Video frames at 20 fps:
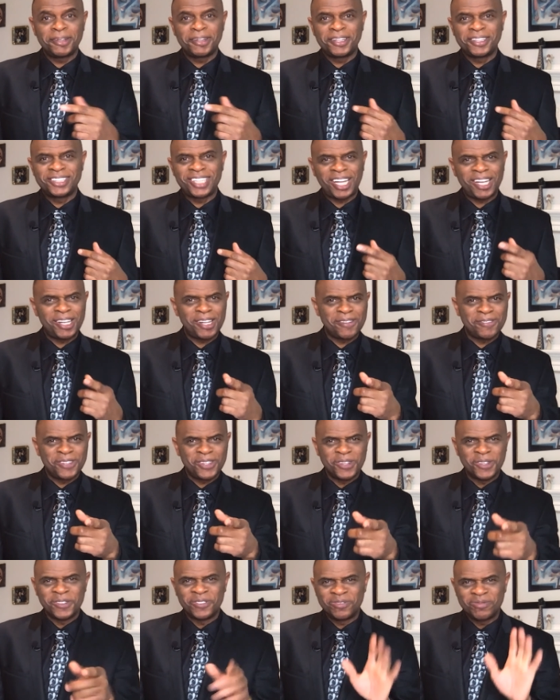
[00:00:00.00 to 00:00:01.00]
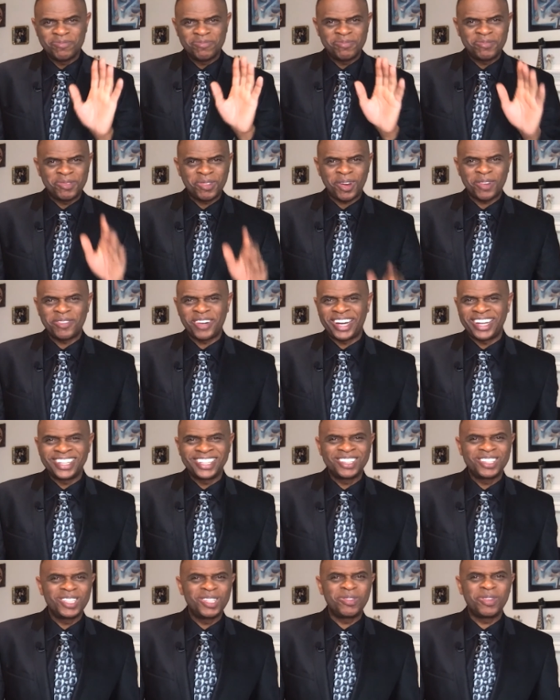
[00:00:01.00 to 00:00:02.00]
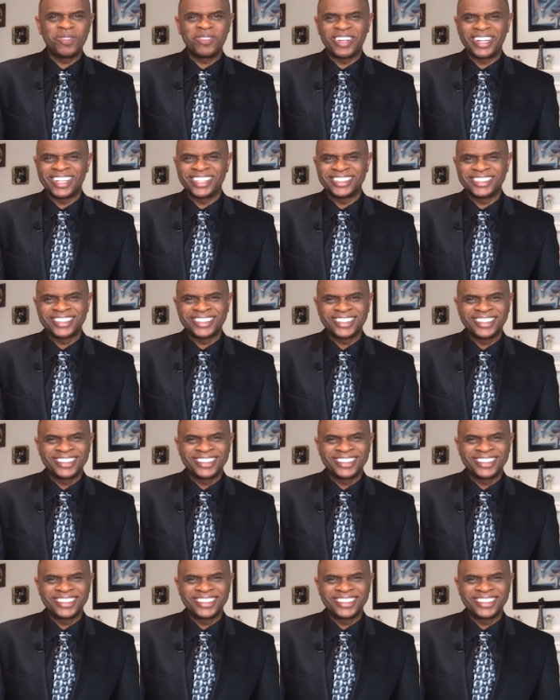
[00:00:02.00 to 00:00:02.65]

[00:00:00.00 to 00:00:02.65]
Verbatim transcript: because I love you. Bye bye. You be blessed.